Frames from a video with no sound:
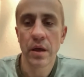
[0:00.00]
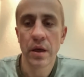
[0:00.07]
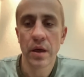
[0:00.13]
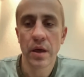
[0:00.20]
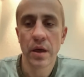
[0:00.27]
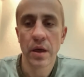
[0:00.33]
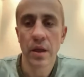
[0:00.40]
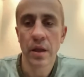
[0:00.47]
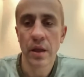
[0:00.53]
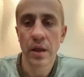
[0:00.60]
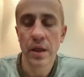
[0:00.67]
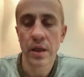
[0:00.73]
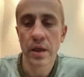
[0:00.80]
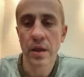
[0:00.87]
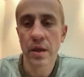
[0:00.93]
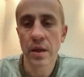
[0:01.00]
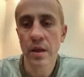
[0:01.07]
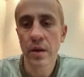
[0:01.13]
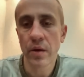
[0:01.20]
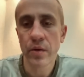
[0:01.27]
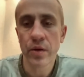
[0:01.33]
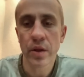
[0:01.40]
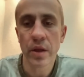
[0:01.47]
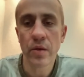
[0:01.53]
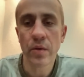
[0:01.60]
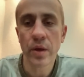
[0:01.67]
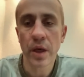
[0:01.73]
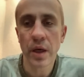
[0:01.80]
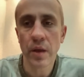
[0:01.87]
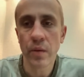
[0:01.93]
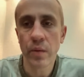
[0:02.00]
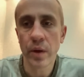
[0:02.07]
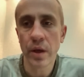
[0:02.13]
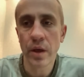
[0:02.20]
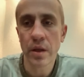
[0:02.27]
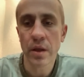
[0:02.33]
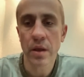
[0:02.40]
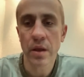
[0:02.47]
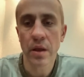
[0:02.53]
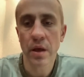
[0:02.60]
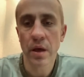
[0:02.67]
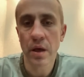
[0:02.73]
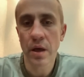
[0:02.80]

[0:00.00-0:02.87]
let us launch the new gateways.